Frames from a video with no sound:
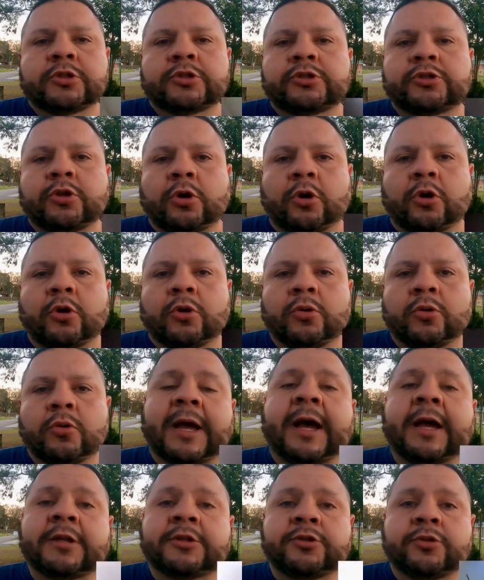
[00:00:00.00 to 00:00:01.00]
So
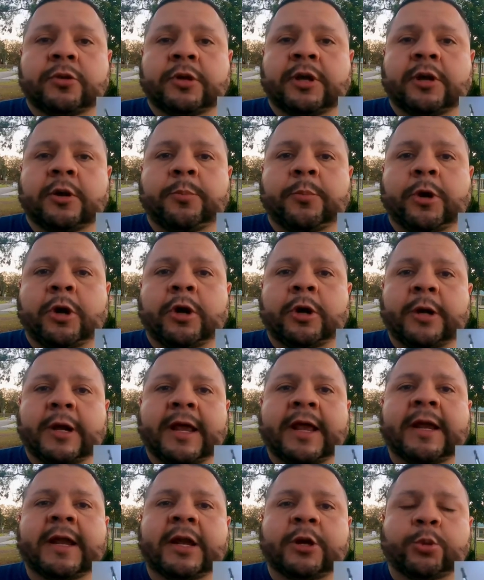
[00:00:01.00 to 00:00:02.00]
I took it apart
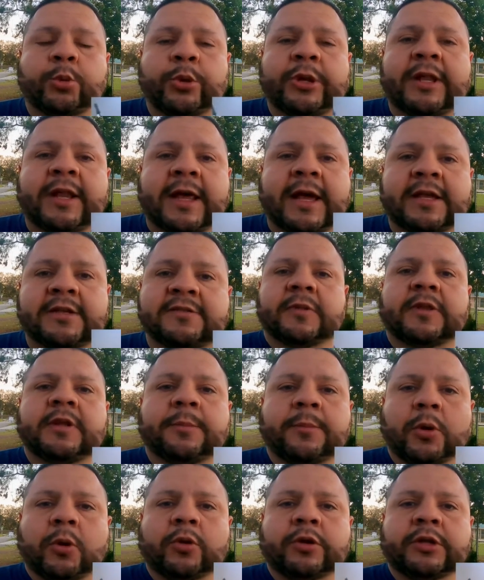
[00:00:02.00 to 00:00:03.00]
and I realized the
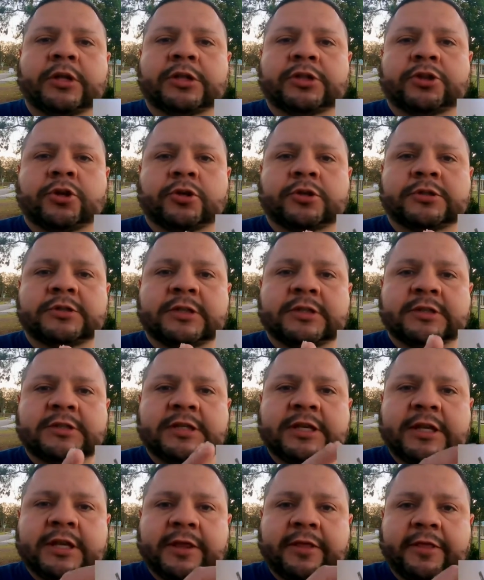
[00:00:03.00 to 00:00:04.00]
motor that turns the
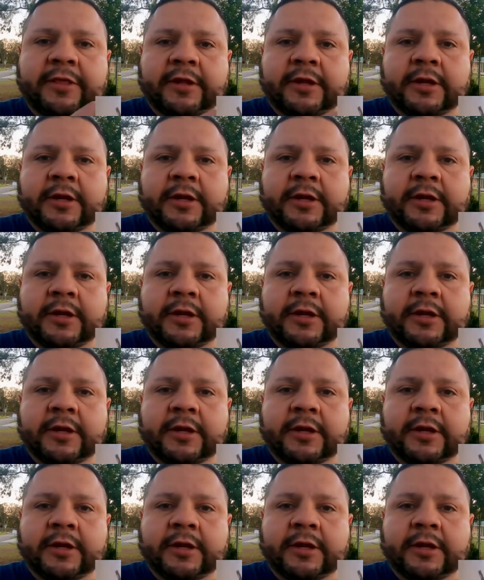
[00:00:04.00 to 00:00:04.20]
teeth